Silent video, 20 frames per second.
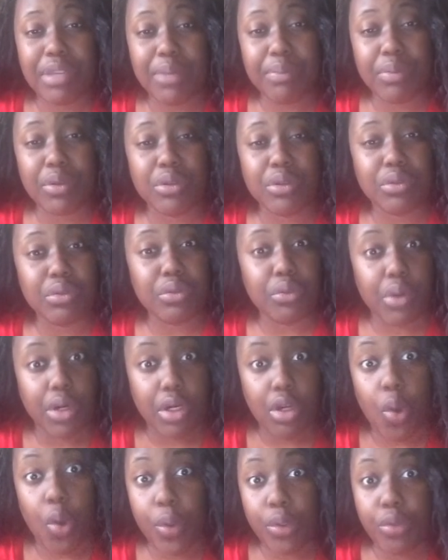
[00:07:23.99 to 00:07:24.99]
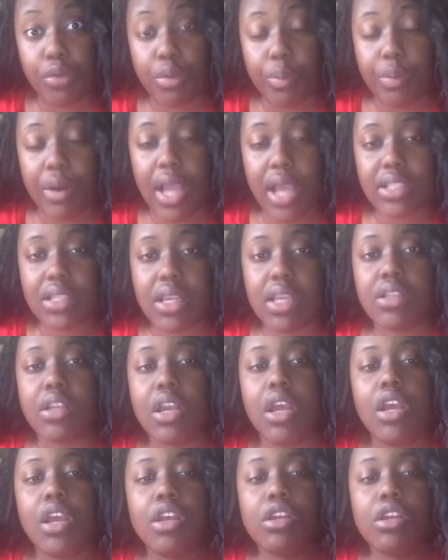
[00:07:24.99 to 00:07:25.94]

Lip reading: people who are going through the process.